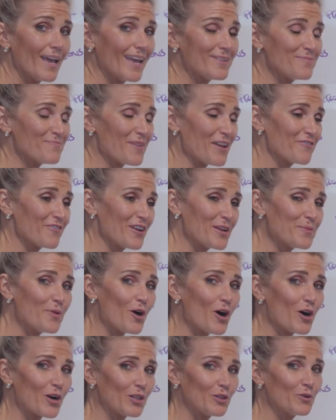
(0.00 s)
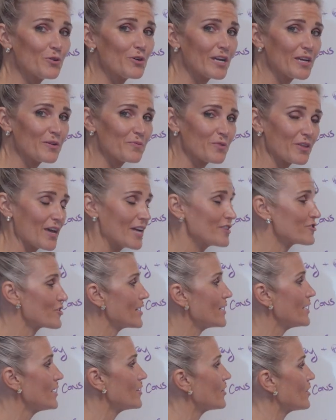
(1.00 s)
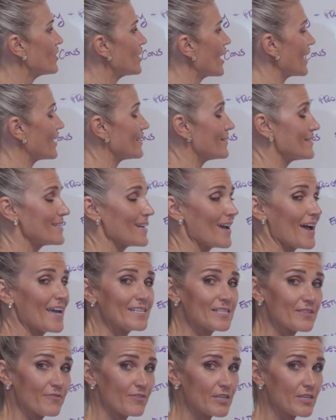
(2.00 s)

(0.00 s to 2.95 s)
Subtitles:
and my friend Paul Kaloran with iDry Needle and Ice